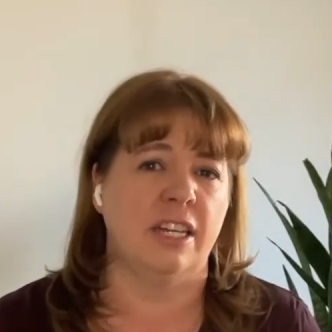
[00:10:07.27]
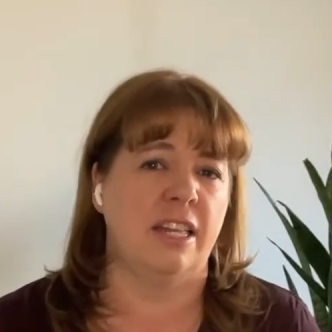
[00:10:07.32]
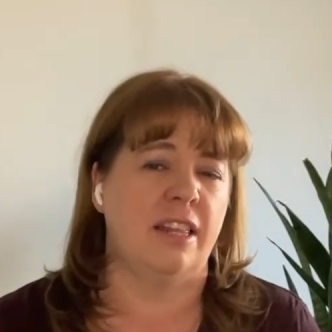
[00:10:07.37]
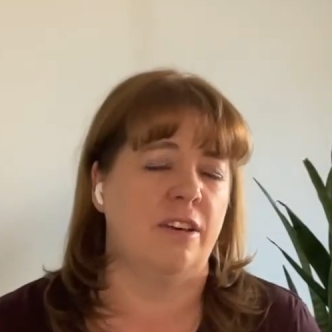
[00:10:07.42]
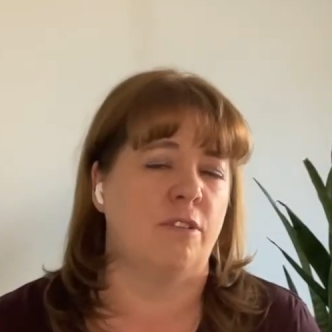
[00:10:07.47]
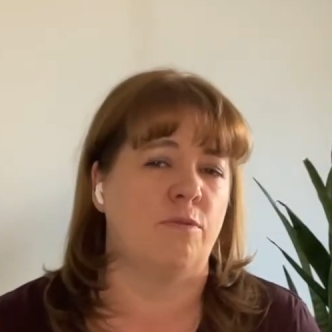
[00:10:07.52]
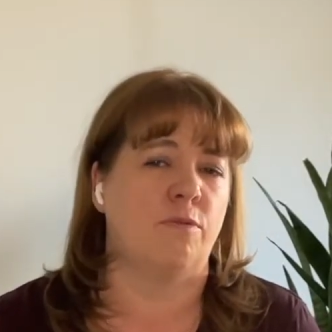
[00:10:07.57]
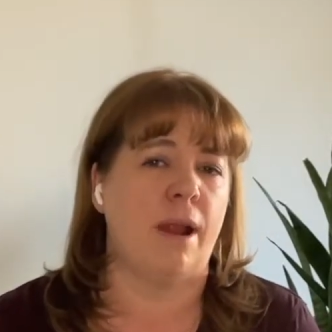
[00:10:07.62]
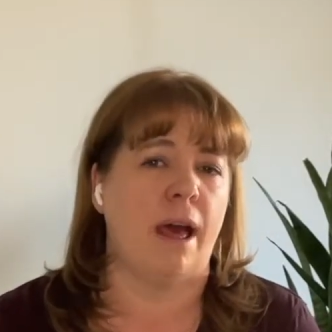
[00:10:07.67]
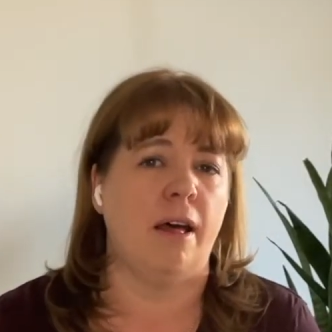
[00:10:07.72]

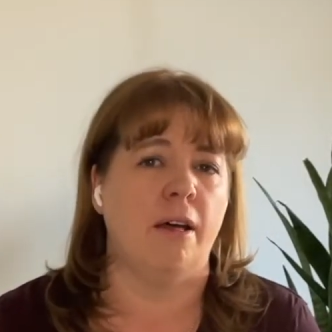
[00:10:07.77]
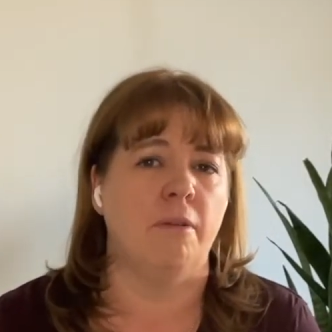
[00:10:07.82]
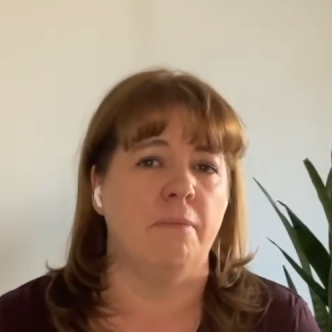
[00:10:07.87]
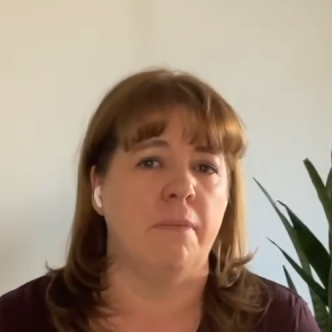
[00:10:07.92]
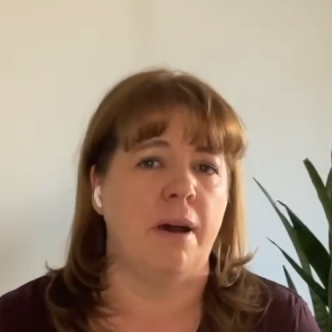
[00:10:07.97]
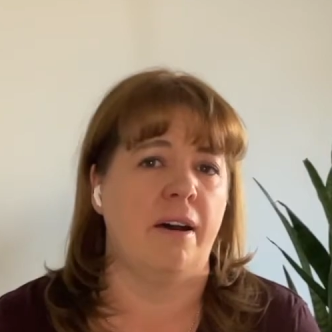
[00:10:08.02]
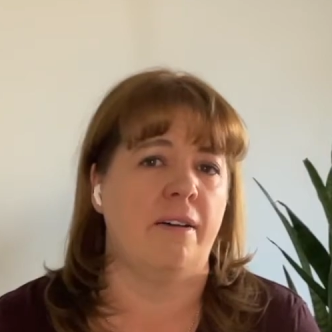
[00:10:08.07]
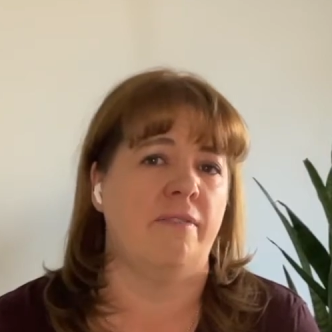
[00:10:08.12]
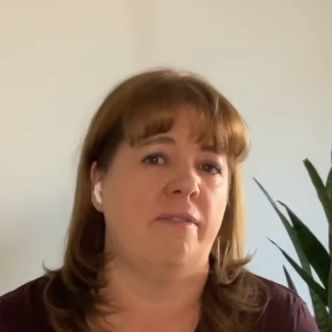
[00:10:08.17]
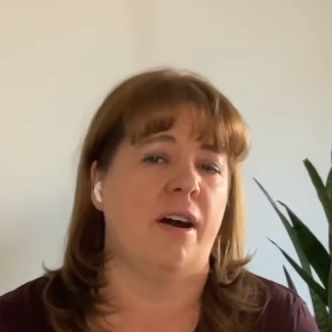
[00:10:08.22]
the realm
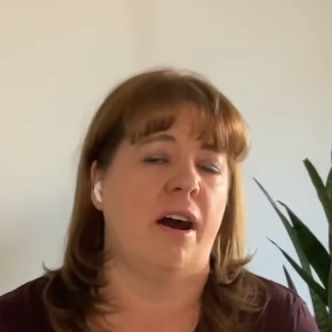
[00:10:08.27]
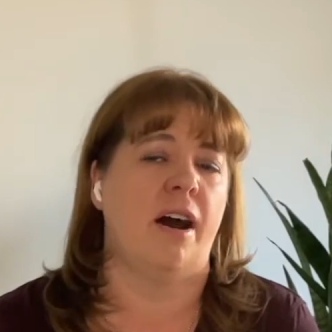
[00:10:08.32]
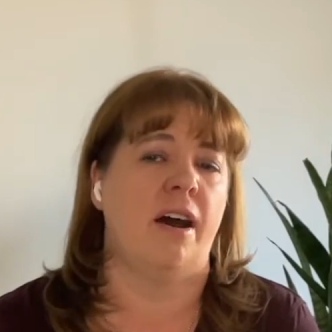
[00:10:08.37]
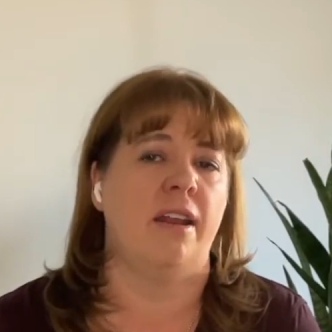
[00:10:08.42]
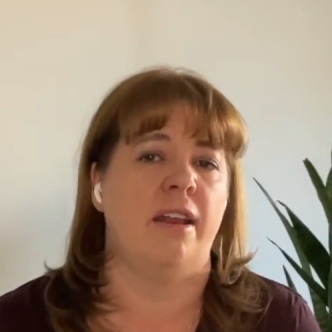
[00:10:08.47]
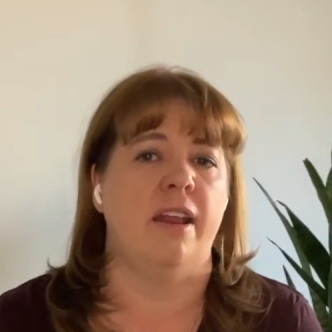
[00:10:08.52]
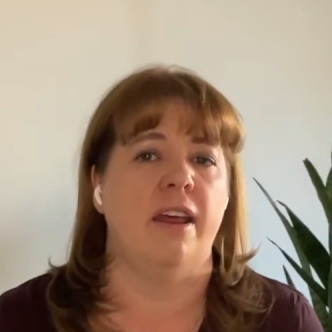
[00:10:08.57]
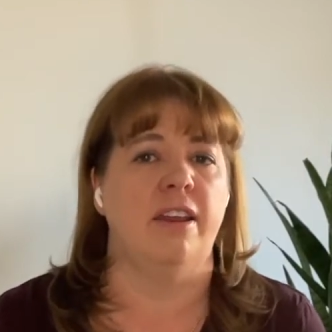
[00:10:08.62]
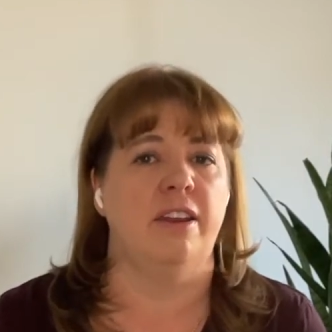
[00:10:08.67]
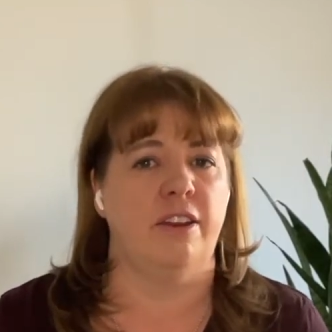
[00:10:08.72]
of
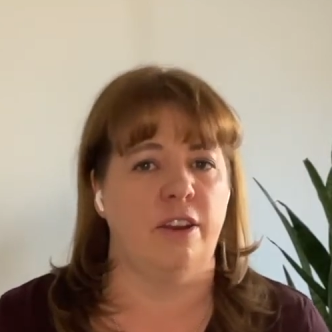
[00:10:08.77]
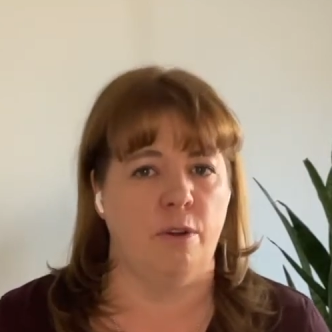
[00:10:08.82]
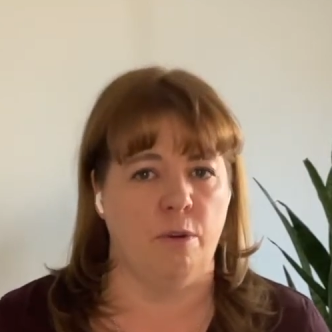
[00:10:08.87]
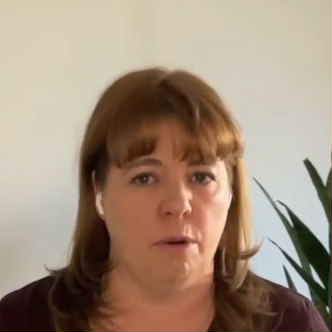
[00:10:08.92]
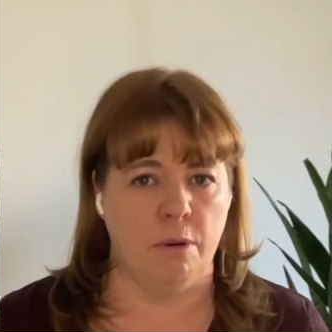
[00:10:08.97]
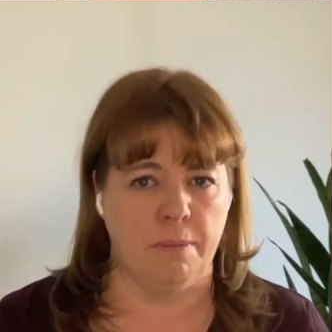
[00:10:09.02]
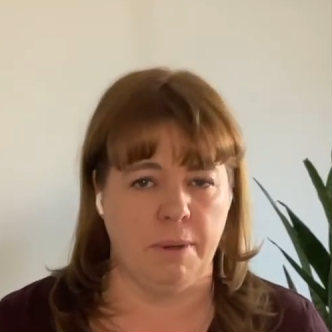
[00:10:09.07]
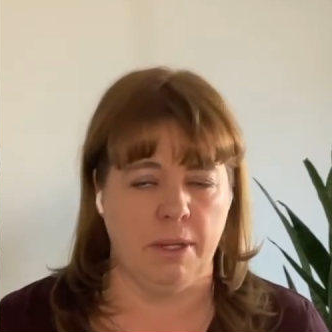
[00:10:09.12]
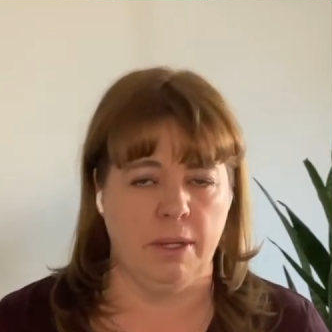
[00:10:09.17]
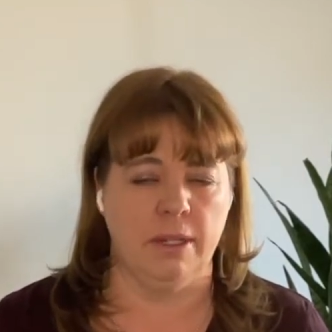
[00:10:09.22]

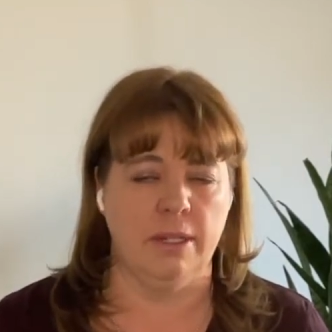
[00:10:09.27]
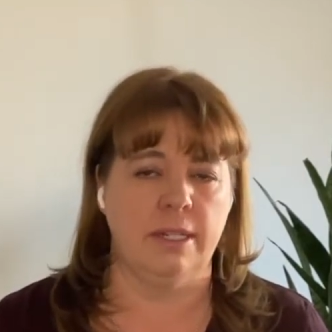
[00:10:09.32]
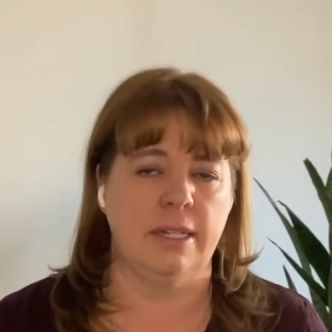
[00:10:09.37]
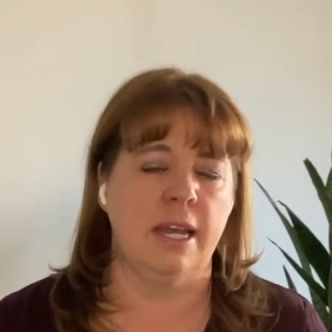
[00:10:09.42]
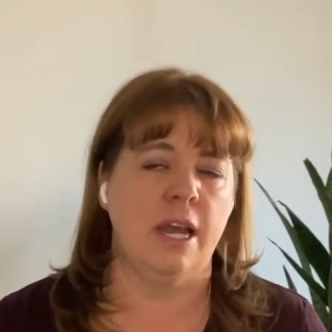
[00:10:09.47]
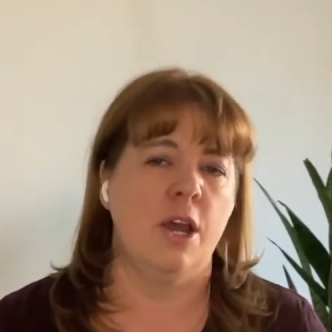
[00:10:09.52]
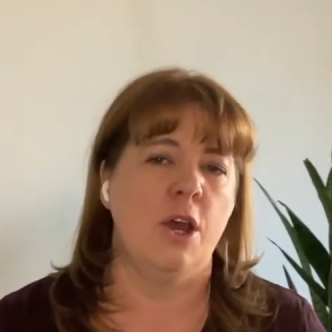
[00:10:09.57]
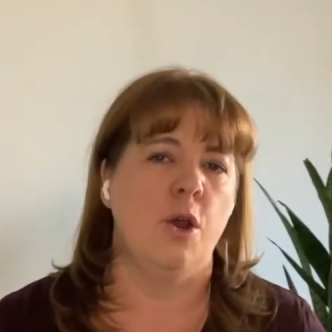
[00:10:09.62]
unknowables.